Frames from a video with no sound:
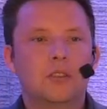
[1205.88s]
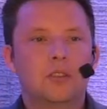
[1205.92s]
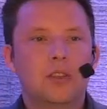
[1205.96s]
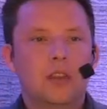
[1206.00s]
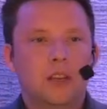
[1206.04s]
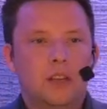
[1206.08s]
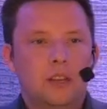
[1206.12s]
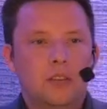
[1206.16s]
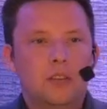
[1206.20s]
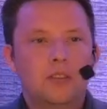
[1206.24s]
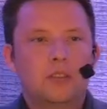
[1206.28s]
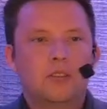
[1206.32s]

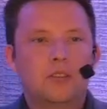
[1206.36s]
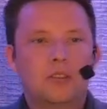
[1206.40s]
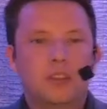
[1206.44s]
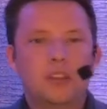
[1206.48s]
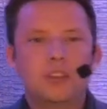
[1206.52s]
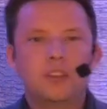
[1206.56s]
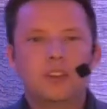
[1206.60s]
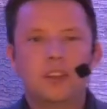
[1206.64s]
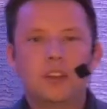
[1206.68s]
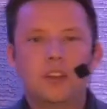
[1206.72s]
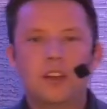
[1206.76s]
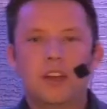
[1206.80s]
Like, you
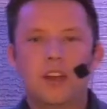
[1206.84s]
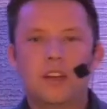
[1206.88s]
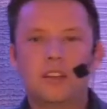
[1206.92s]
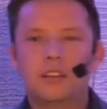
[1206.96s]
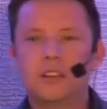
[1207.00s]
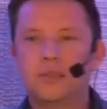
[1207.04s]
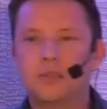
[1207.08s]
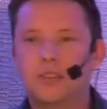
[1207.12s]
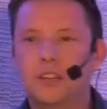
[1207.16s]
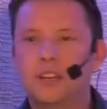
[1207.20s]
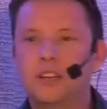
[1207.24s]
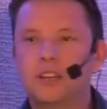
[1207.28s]
can show your
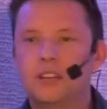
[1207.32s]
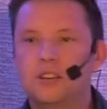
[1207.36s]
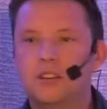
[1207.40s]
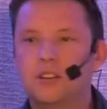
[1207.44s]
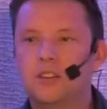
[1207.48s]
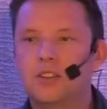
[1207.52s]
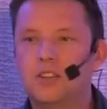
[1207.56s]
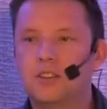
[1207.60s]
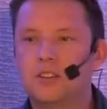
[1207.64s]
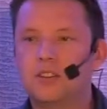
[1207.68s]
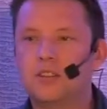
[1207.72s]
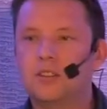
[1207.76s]
hands if you think it's
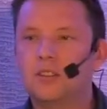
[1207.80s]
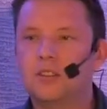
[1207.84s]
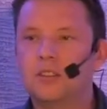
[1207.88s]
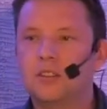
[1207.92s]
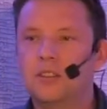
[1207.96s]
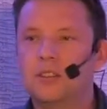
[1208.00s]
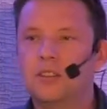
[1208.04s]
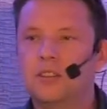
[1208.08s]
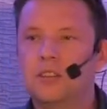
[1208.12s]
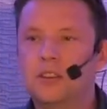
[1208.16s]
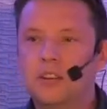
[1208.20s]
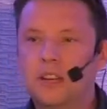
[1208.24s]
logical.
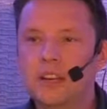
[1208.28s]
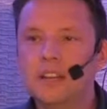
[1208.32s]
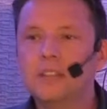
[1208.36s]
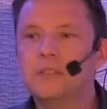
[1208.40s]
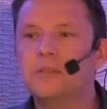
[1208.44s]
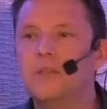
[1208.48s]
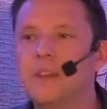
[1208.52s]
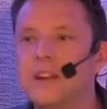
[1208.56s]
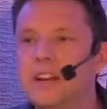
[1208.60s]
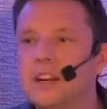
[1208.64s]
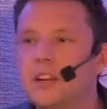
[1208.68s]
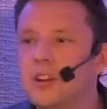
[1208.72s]
It
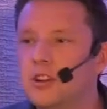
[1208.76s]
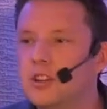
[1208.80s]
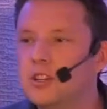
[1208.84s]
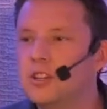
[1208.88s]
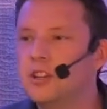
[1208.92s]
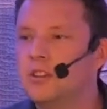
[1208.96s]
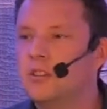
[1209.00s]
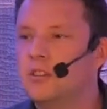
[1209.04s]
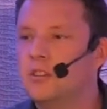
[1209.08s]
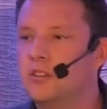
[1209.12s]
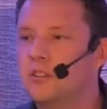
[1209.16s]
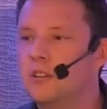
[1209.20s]
is fairly
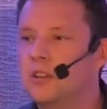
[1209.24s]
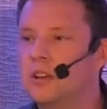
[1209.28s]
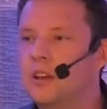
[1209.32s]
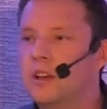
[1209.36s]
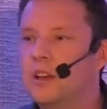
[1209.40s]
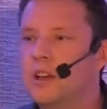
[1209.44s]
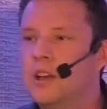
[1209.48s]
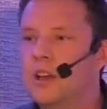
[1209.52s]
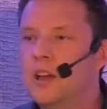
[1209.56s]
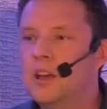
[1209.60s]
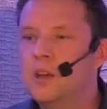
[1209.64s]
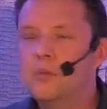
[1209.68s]
logical.
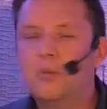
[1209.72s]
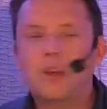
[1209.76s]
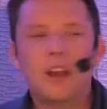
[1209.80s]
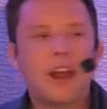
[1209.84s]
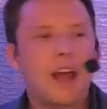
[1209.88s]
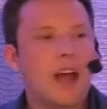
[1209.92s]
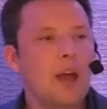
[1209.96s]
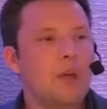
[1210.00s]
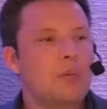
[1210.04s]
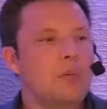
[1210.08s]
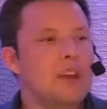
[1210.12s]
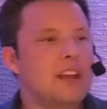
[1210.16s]
But
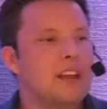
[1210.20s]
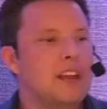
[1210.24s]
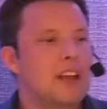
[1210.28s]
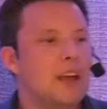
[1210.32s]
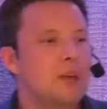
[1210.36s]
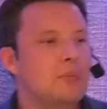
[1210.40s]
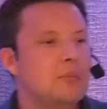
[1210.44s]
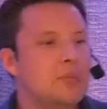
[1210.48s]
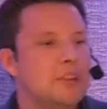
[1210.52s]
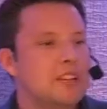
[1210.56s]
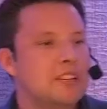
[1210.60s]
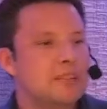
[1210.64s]
how many
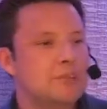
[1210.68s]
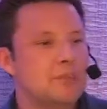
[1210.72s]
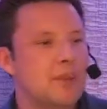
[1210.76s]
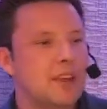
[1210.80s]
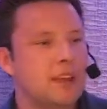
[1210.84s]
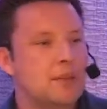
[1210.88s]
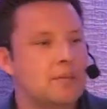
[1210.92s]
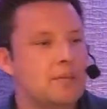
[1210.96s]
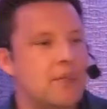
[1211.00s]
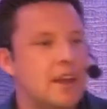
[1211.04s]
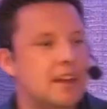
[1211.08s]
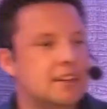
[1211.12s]
companies
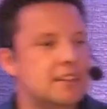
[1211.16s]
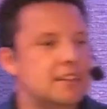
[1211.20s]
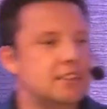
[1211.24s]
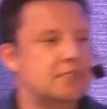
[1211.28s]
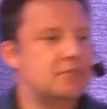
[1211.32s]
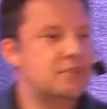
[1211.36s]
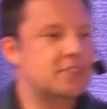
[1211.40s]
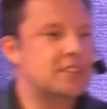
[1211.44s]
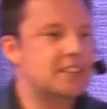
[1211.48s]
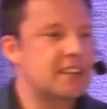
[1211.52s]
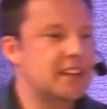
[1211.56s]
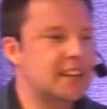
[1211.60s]
make
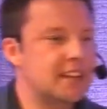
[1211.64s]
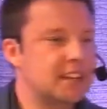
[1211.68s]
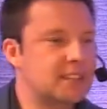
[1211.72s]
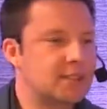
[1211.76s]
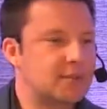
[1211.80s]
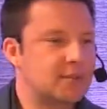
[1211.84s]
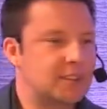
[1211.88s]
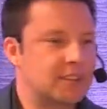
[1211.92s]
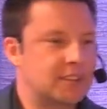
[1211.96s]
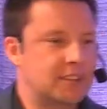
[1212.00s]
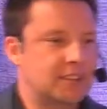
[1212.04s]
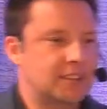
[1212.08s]
massive
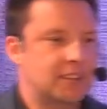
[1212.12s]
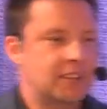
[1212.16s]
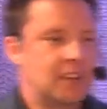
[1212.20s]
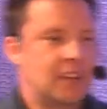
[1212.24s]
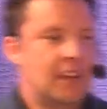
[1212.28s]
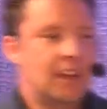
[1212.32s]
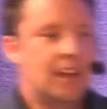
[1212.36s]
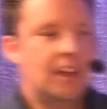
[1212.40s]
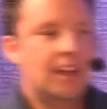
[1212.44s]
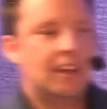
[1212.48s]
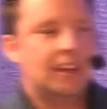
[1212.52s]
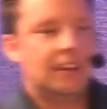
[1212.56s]
mistakes with this?
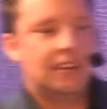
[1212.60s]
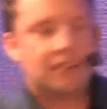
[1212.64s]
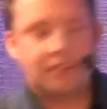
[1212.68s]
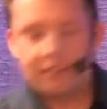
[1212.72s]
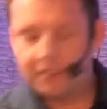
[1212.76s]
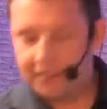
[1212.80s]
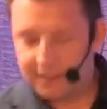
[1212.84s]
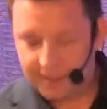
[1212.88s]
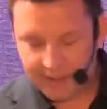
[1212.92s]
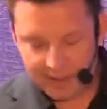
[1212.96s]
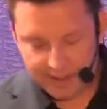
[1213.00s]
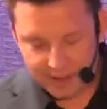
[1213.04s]

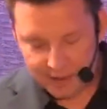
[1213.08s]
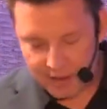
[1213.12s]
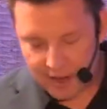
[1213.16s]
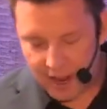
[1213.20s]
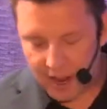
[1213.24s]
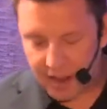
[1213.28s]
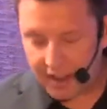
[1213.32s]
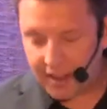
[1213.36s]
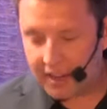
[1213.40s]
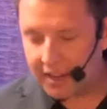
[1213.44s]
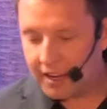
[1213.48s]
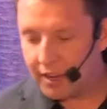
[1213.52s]

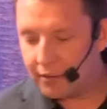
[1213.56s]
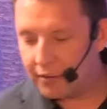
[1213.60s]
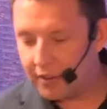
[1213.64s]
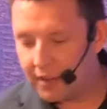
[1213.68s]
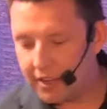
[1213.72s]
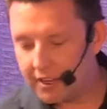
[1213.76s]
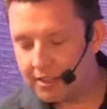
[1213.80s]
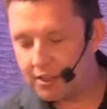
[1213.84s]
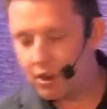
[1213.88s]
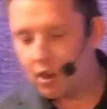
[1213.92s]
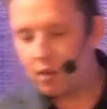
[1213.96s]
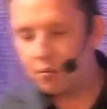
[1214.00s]
Now, I'm going to give an
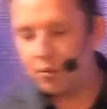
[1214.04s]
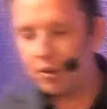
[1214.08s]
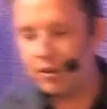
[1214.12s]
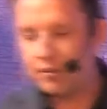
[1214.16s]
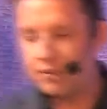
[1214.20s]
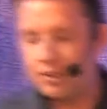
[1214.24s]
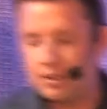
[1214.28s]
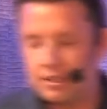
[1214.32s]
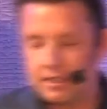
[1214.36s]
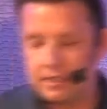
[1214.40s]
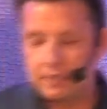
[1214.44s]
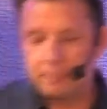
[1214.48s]
example
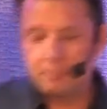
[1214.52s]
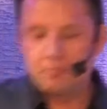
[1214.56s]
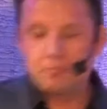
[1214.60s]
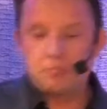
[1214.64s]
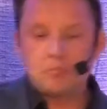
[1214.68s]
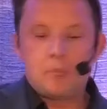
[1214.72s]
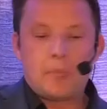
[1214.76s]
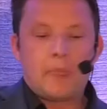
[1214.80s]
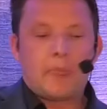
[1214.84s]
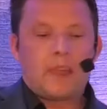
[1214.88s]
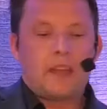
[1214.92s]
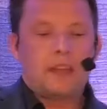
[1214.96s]
of this.
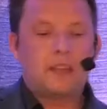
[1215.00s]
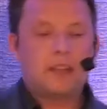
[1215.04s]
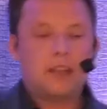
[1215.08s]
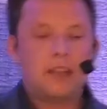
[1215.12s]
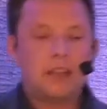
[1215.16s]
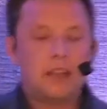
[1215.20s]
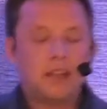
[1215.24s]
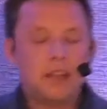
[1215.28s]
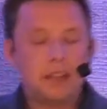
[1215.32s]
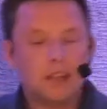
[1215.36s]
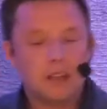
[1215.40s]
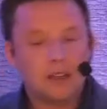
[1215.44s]

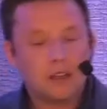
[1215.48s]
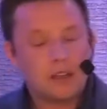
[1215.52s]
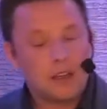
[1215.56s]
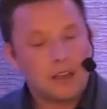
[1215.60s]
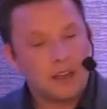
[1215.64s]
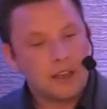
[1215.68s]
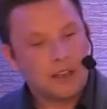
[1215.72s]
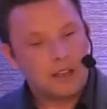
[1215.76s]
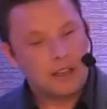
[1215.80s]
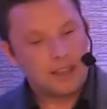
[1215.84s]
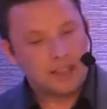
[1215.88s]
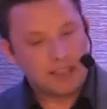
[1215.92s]
There
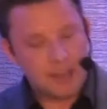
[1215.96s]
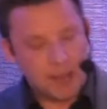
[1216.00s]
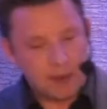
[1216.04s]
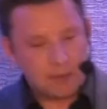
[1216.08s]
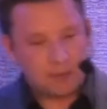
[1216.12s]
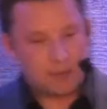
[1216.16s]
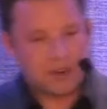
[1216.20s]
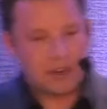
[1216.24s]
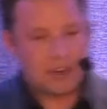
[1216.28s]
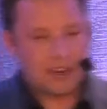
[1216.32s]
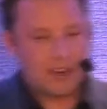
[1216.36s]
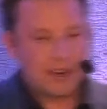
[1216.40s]
is a
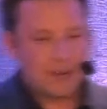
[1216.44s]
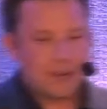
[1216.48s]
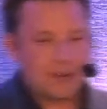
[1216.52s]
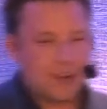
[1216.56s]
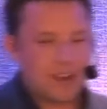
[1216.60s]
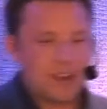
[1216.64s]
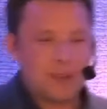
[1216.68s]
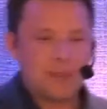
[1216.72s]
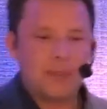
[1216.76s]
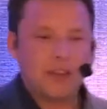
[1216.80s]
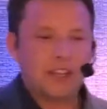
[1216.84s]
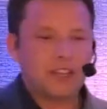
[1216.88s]
company, and I'm
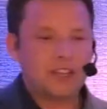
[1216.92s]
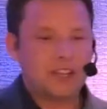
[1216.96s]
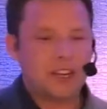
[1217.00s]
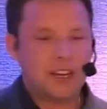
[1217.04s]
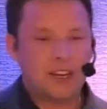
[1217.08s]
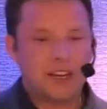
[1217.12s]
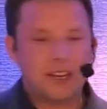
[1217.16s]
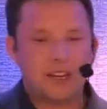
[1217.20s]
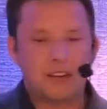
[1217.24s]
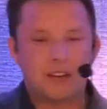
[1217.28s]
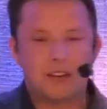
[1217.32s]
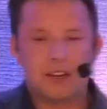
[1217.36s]
not going to mention any